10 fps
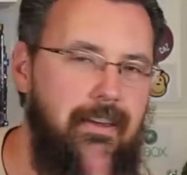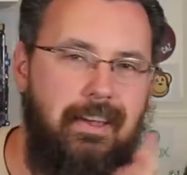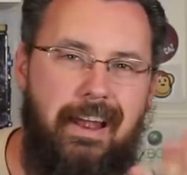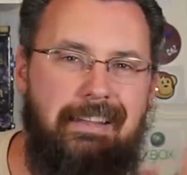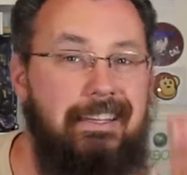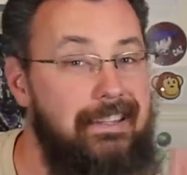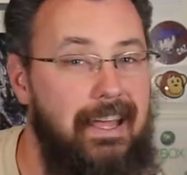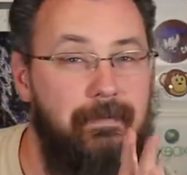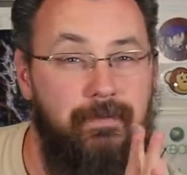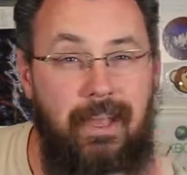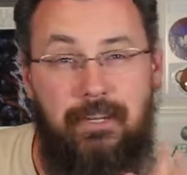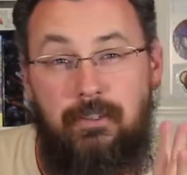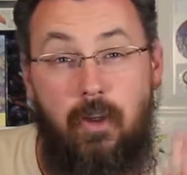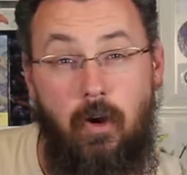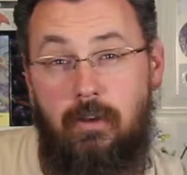and I think that
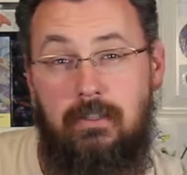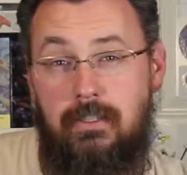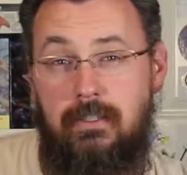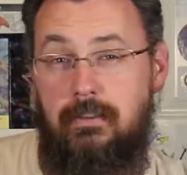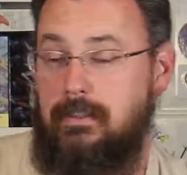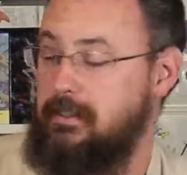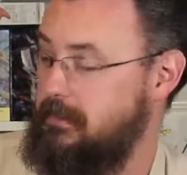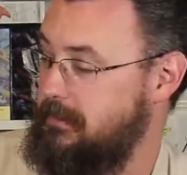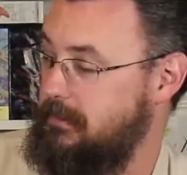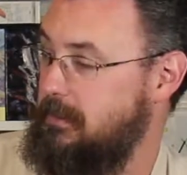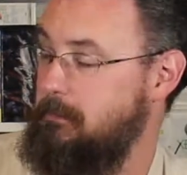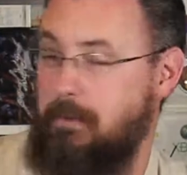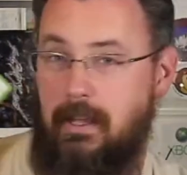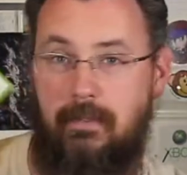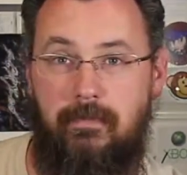actually hurt the series.
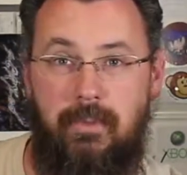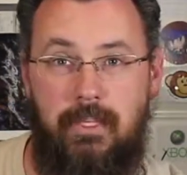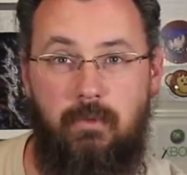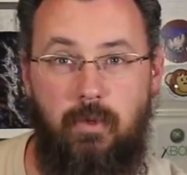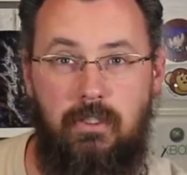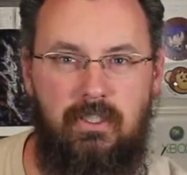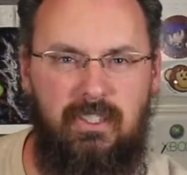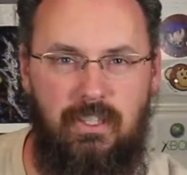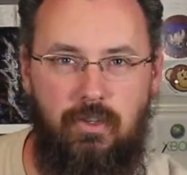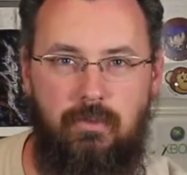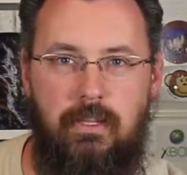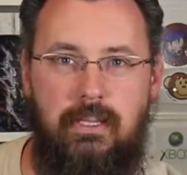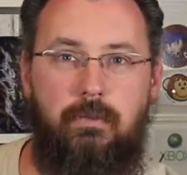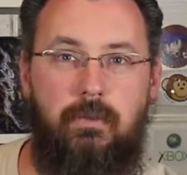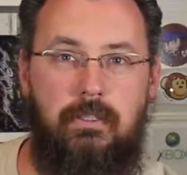But this
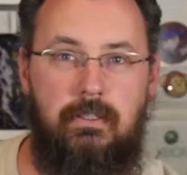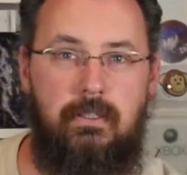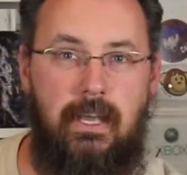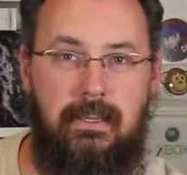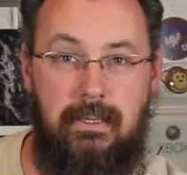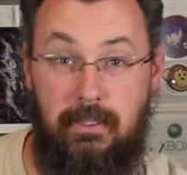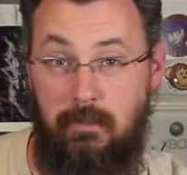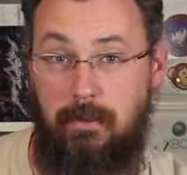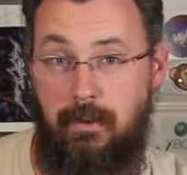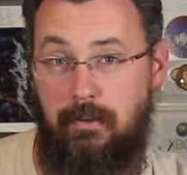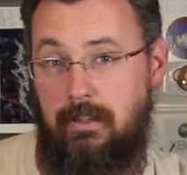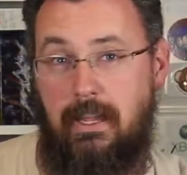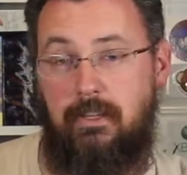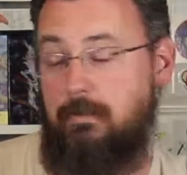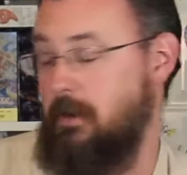one's I think is superior to
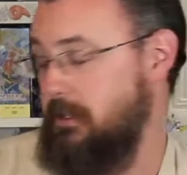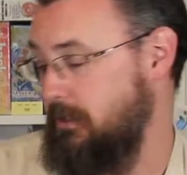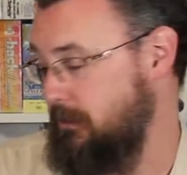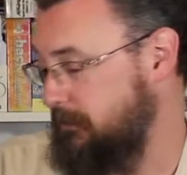actually Part 2.